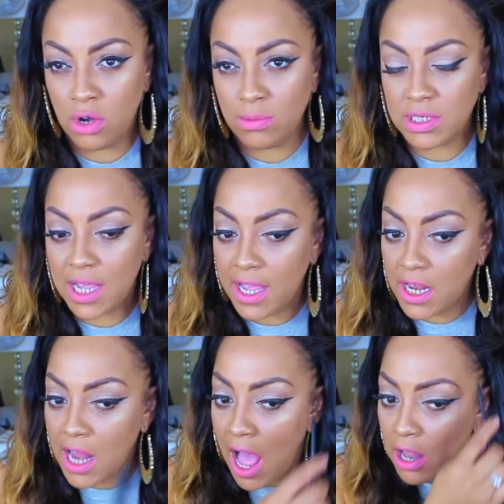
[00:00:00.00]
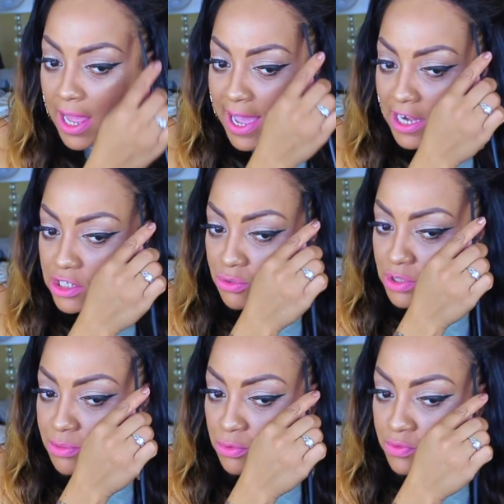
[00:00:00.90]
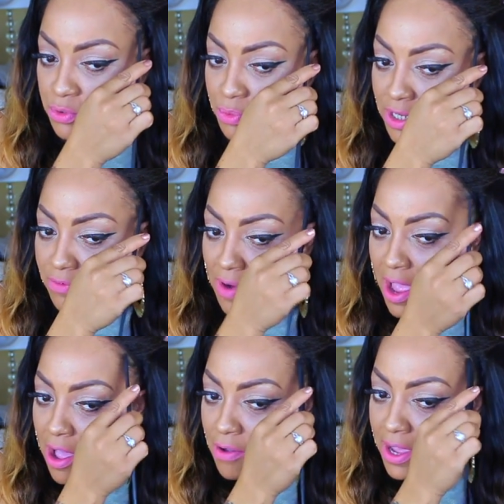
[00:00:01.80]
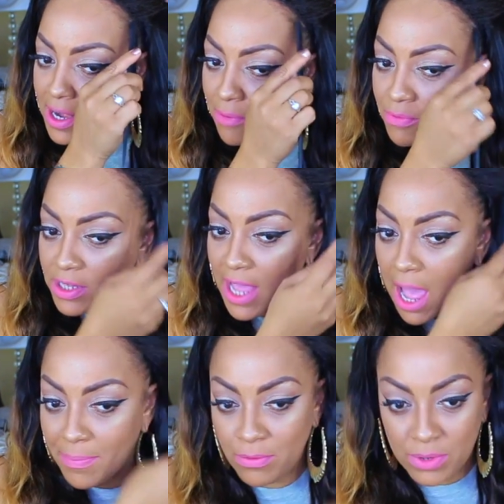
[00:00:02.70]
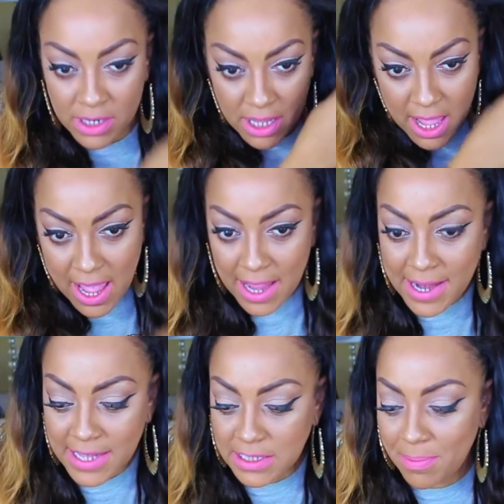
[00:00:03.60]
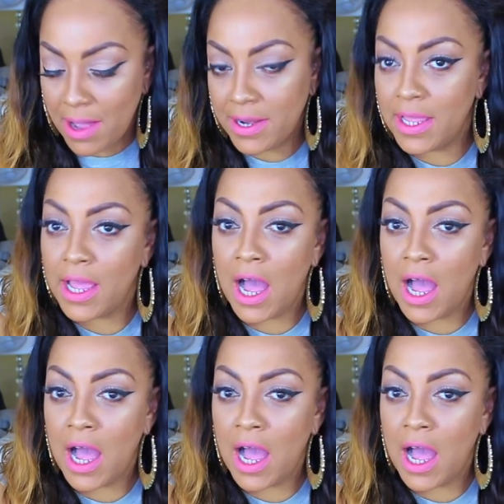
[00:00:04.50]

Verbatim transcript: You know what I'm saying? All I got to do is move the wig around and I'm really happy with it. And that's about it.